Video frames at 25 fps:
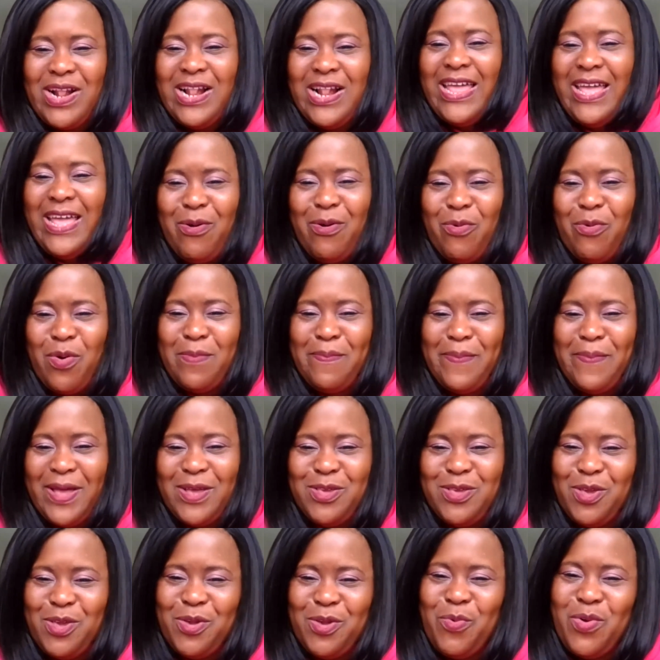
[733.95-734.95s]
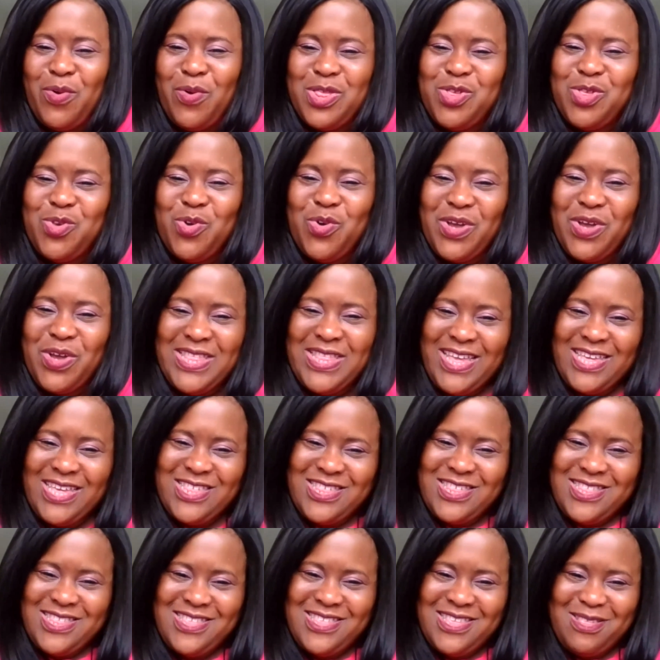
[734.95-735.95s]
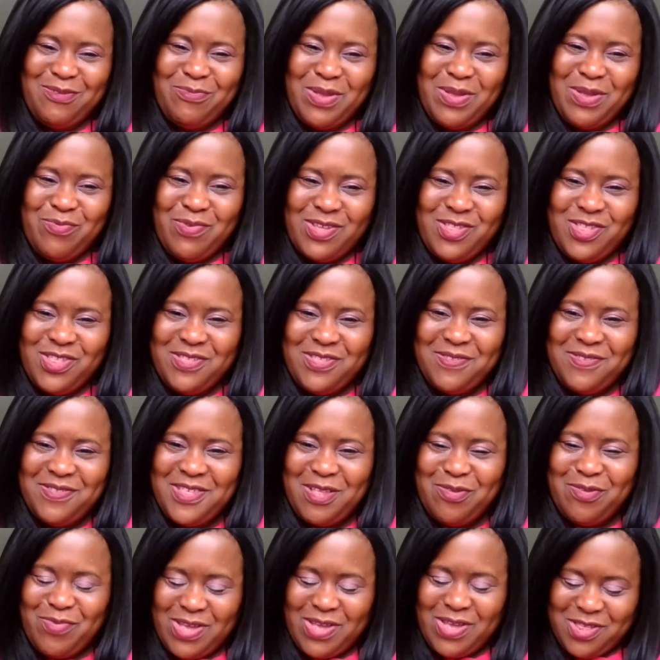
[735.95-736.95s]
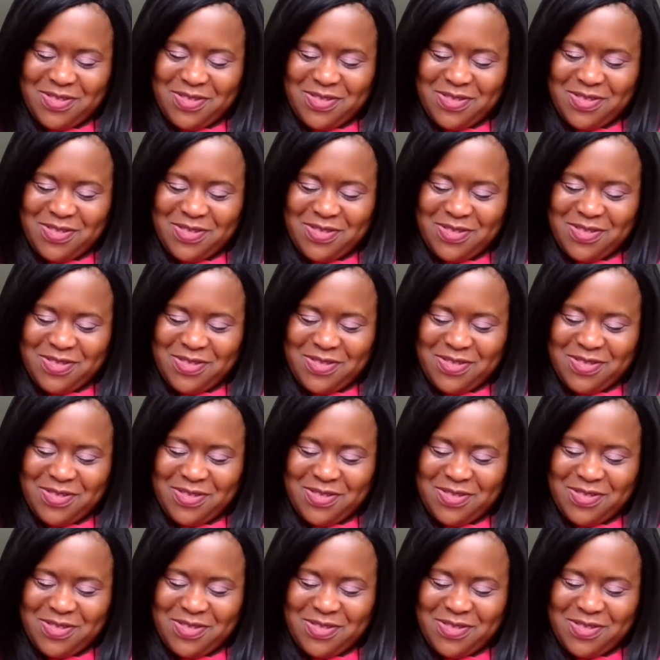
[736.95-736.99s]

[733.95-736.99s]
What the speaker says: Claire, what about you? What's your connection to the Windrush Generation?